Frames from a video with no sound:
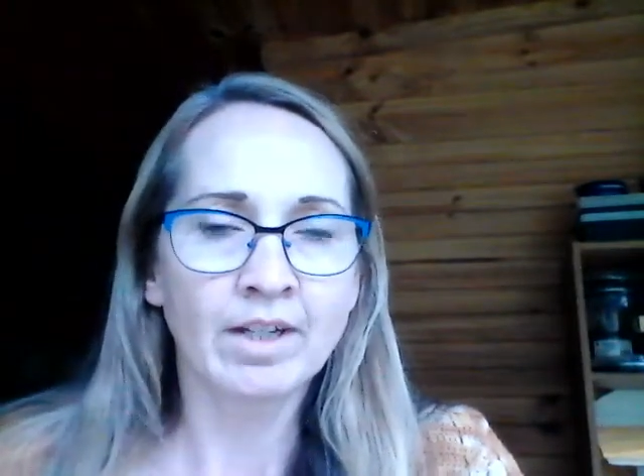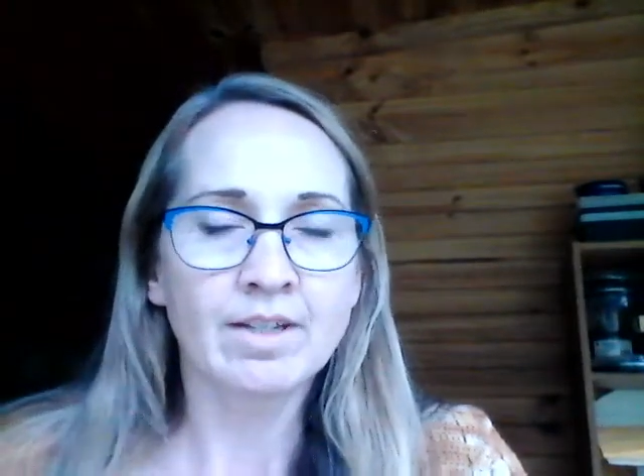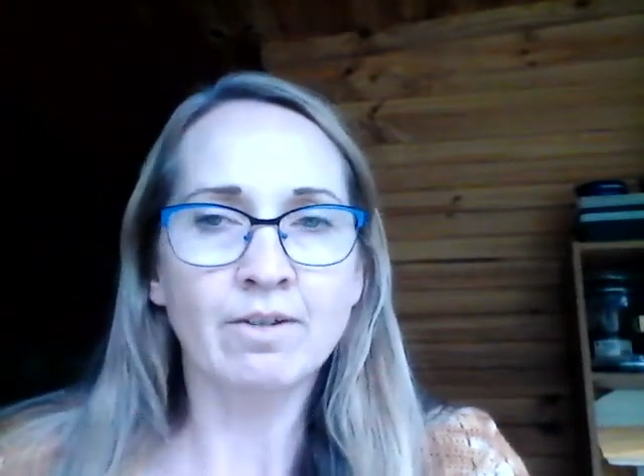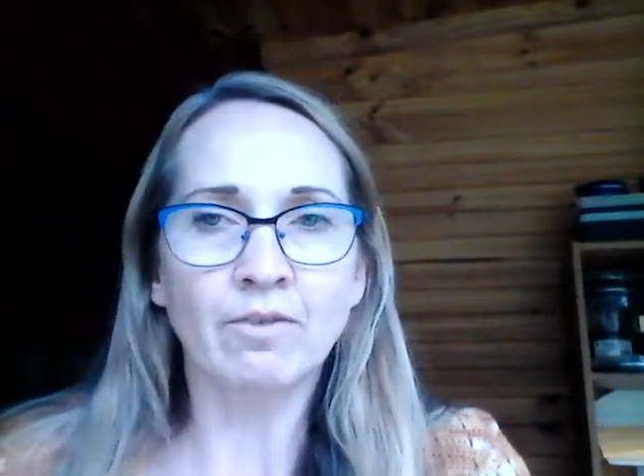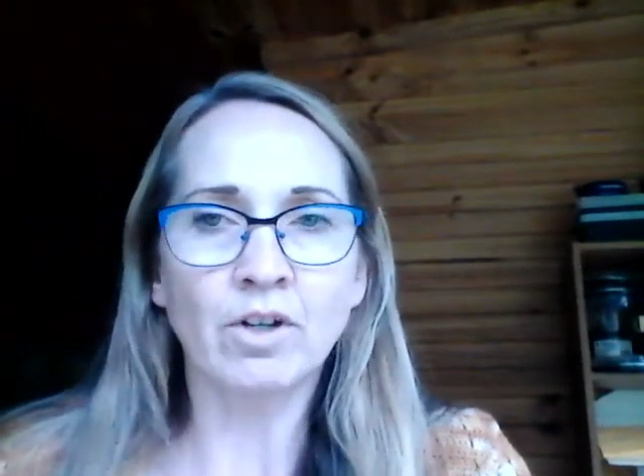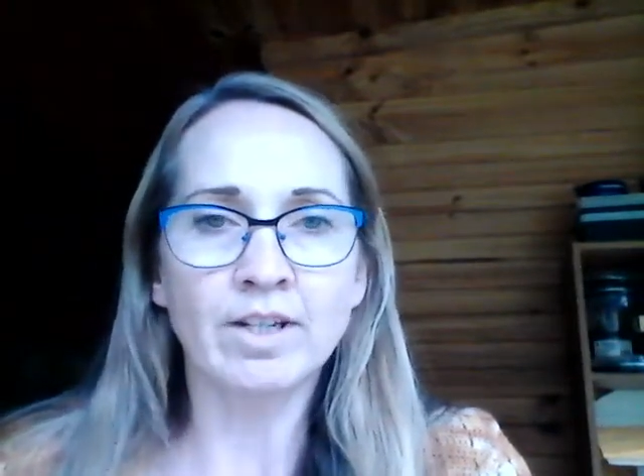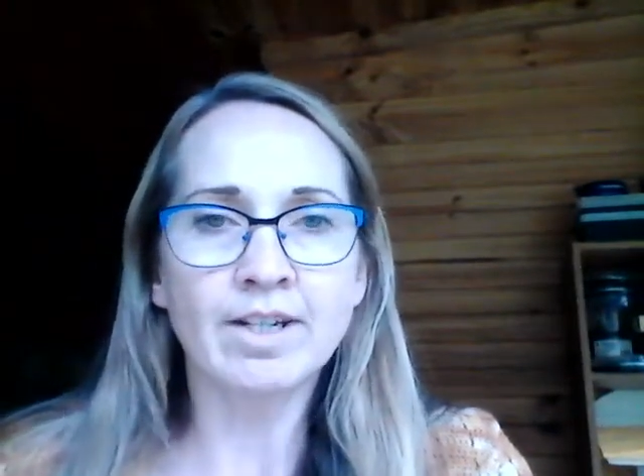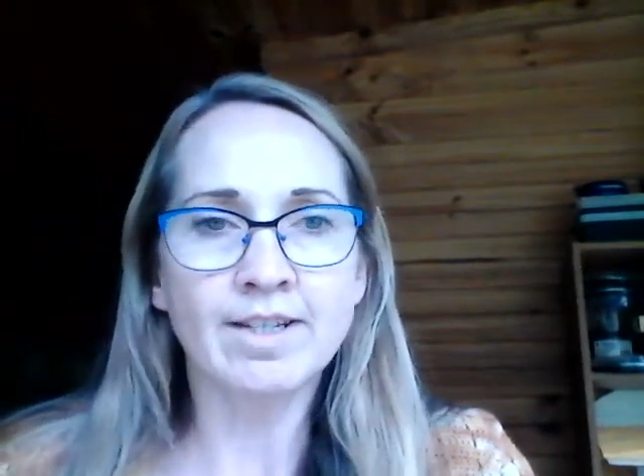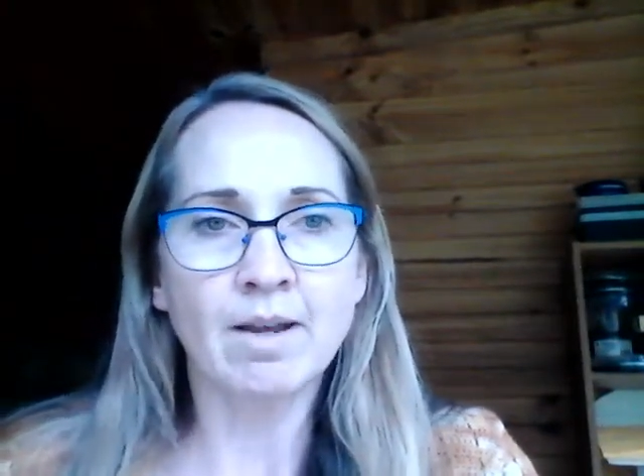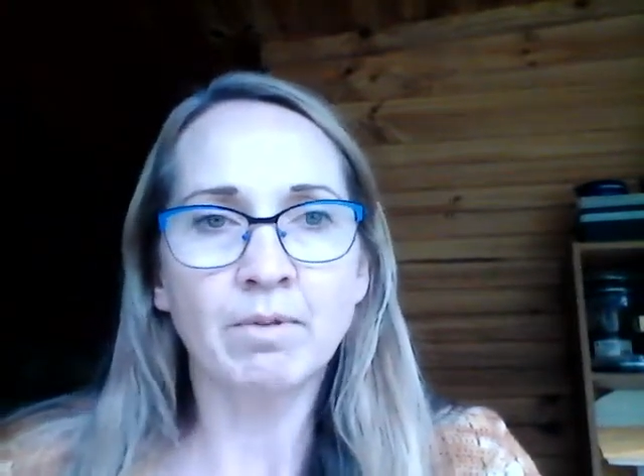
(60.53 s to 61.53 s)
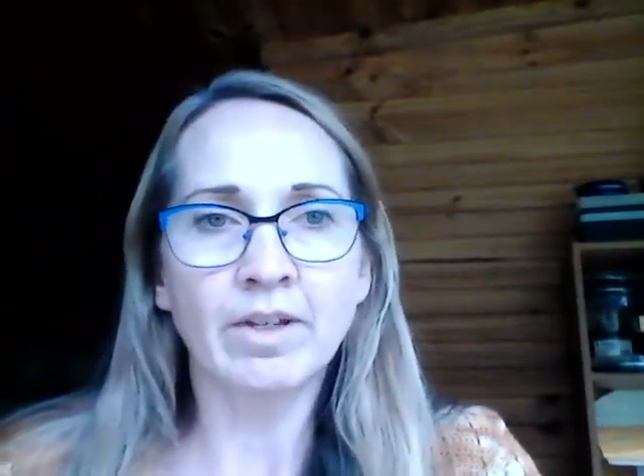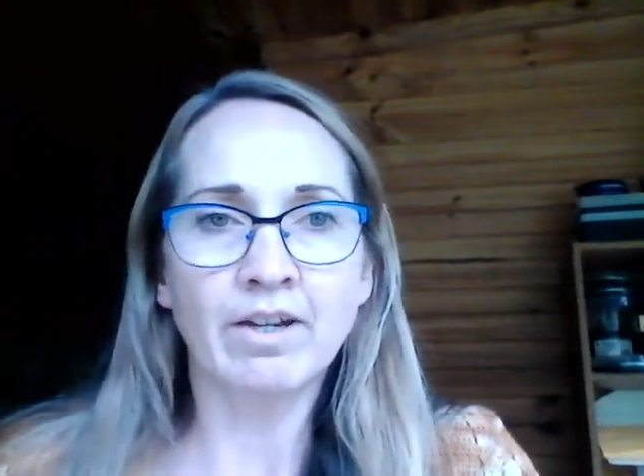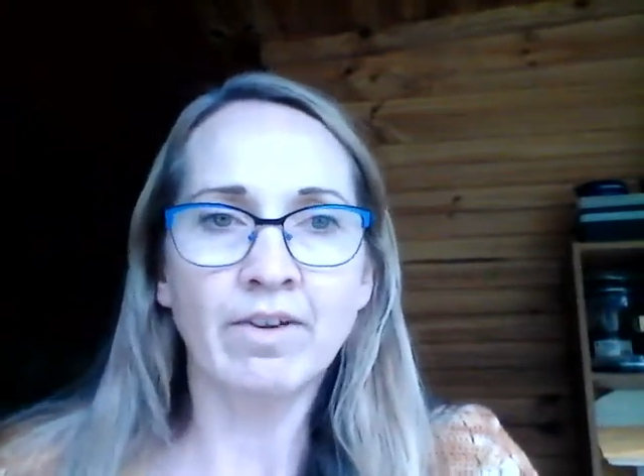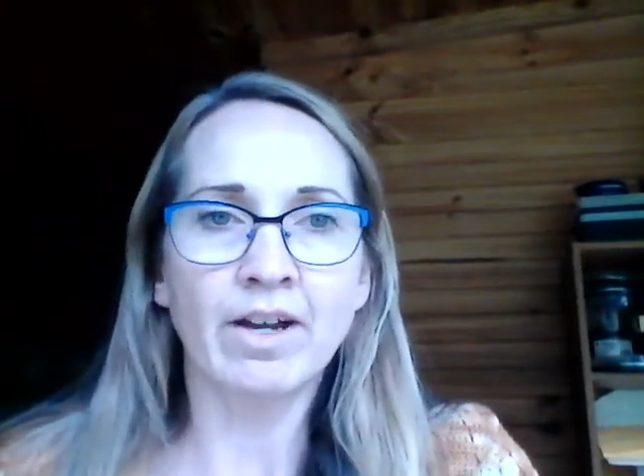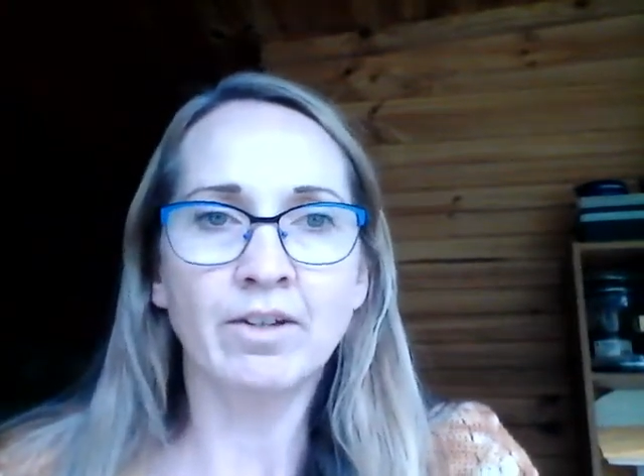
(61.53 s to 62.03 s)
So I've got an example
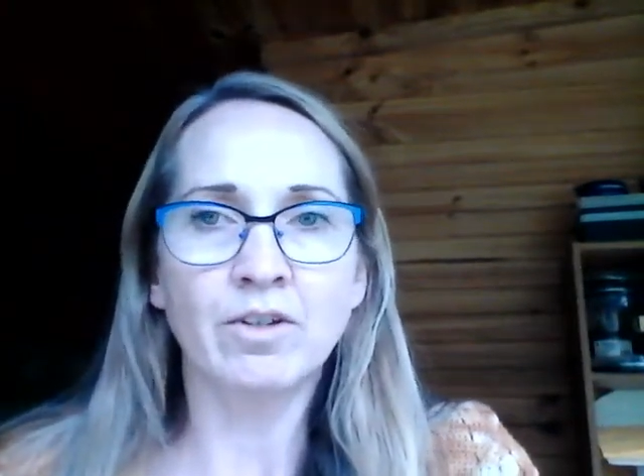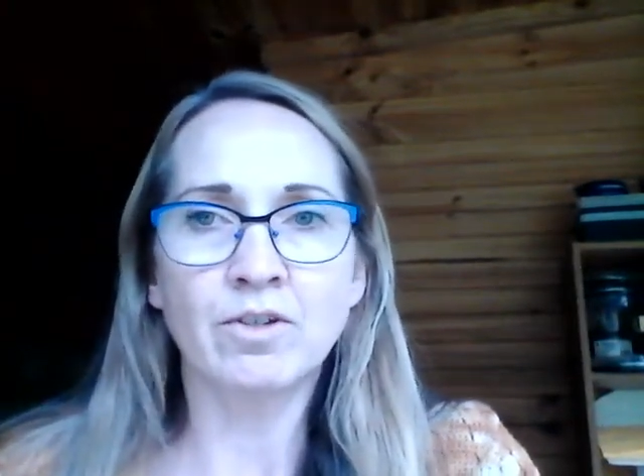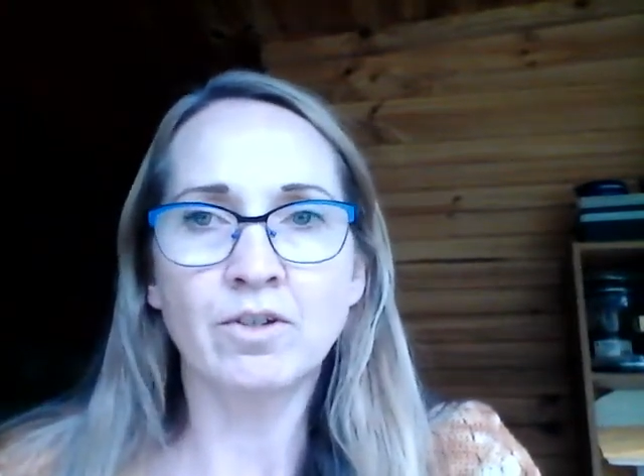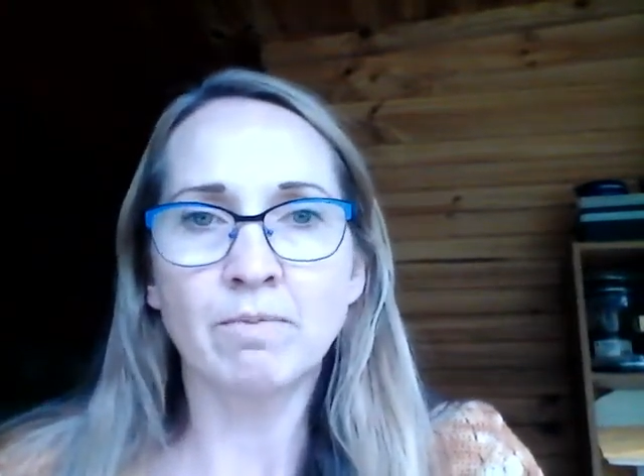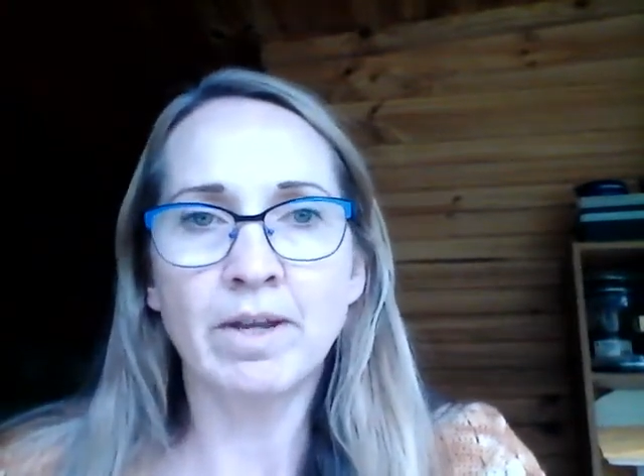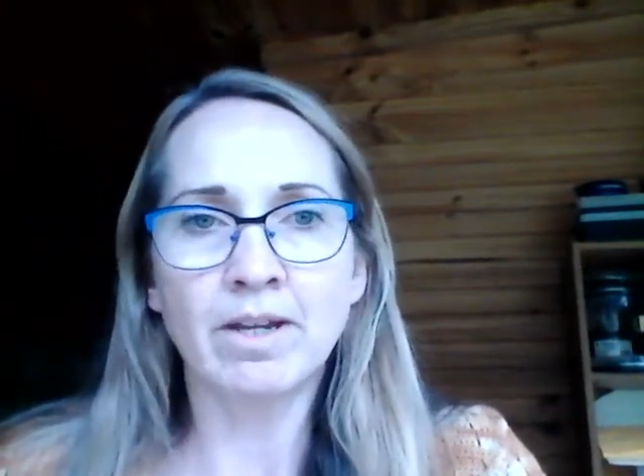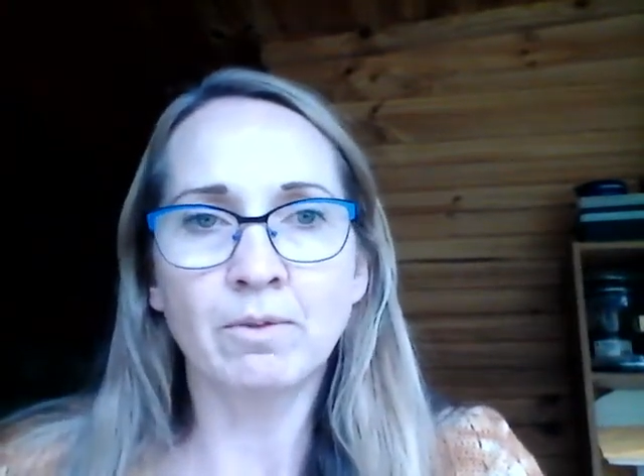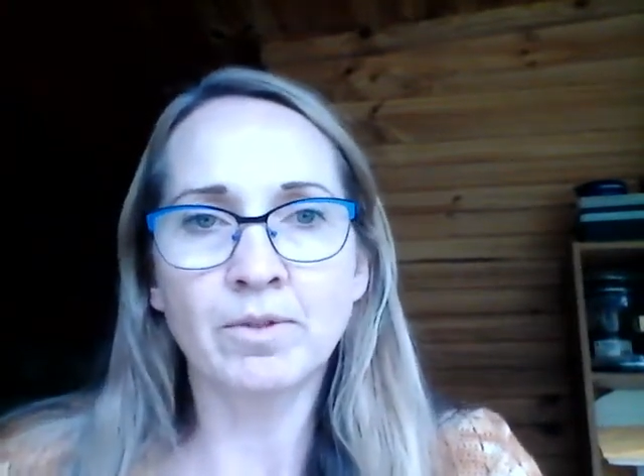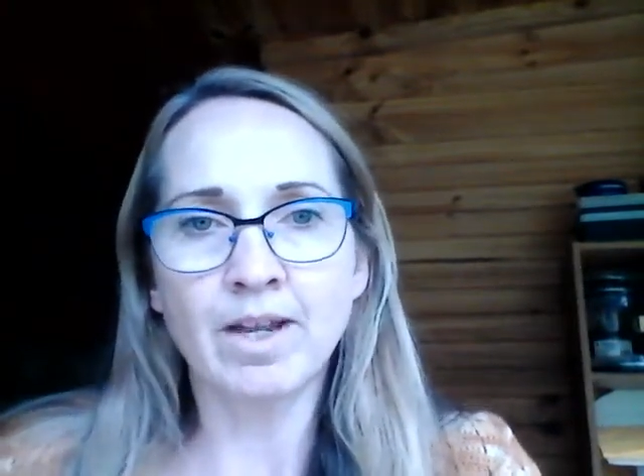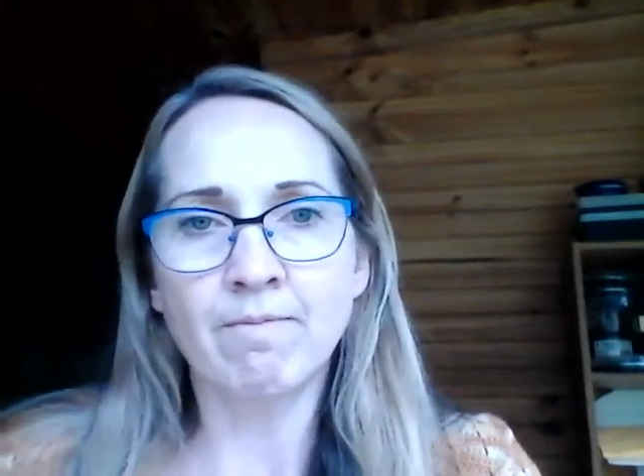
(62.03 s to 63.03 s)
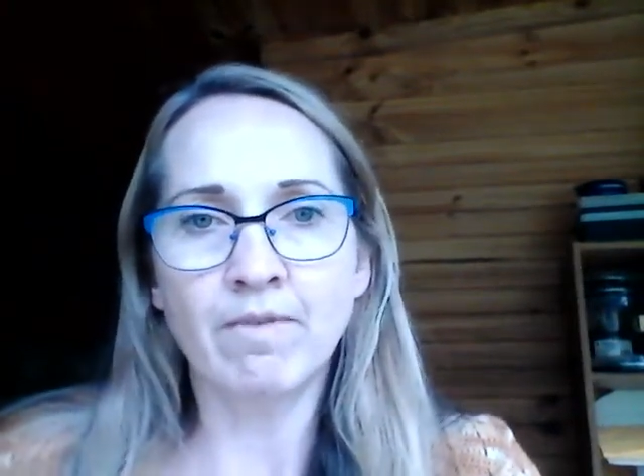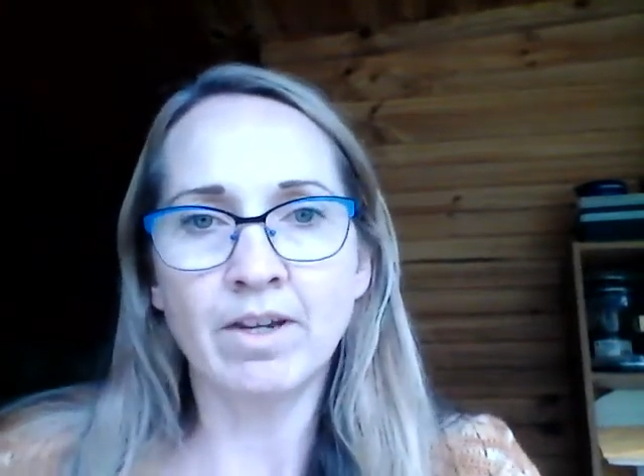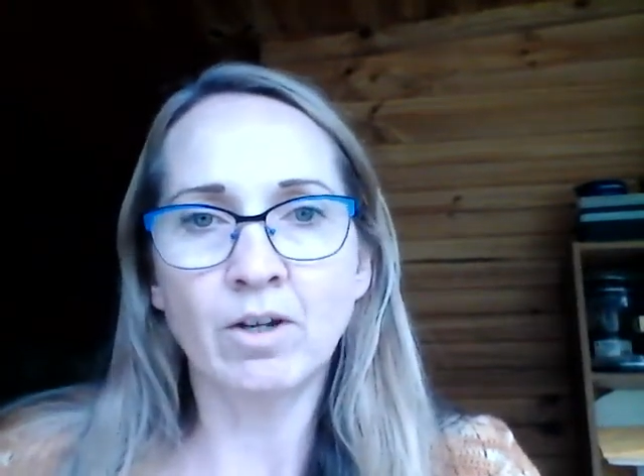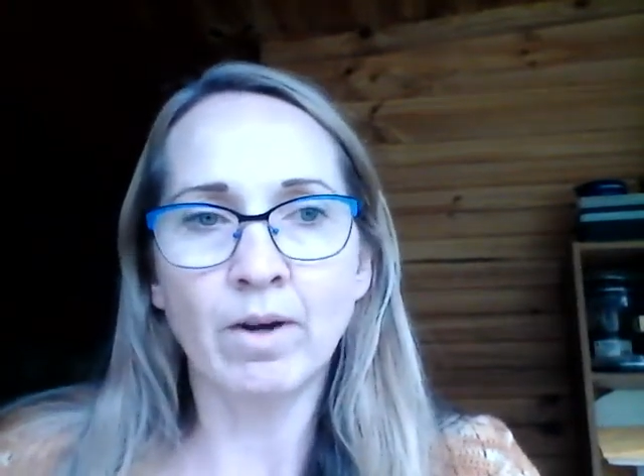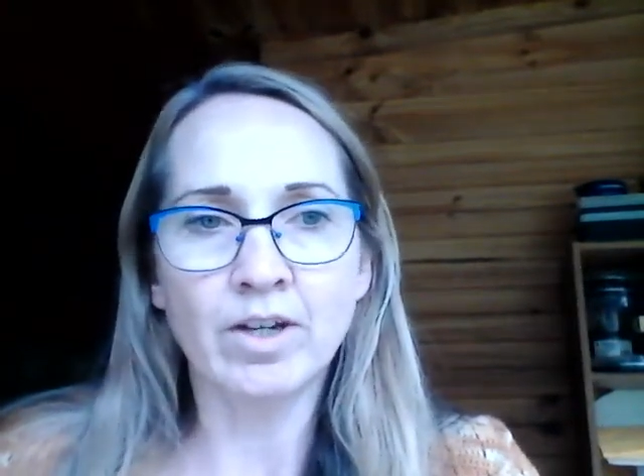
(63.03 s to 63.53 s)
here of how you use your P equals mv
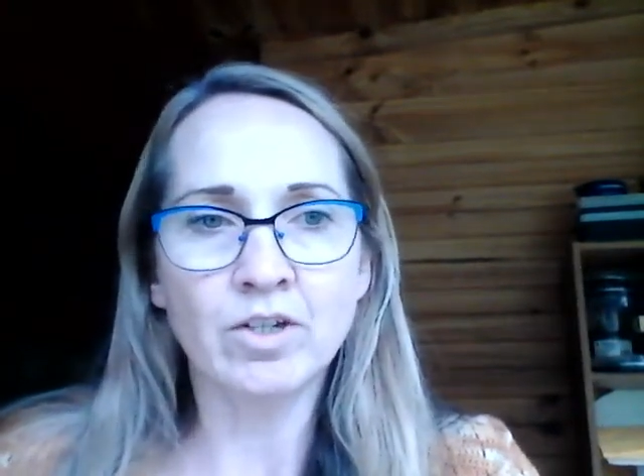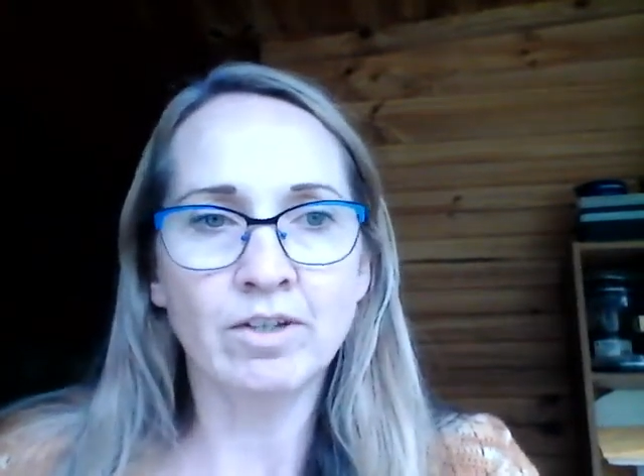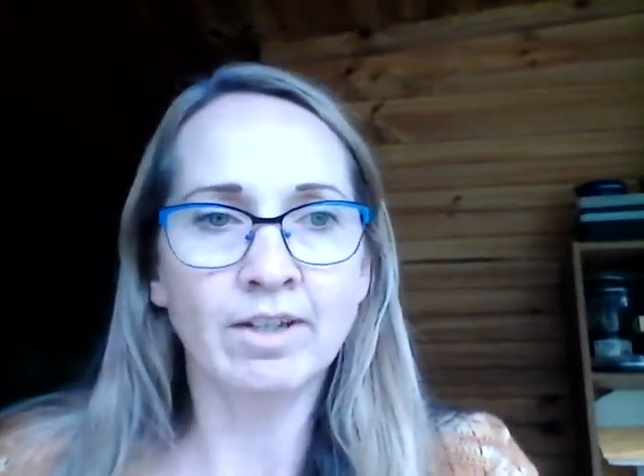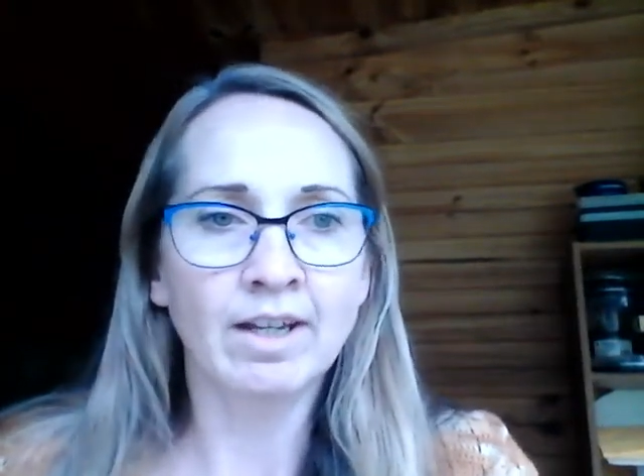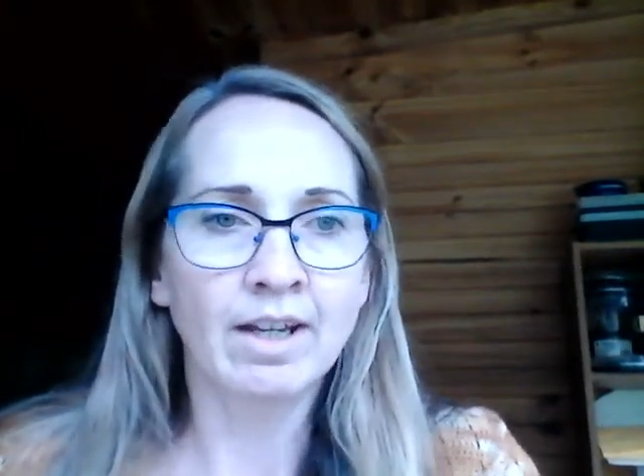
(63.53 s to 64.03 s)
equation.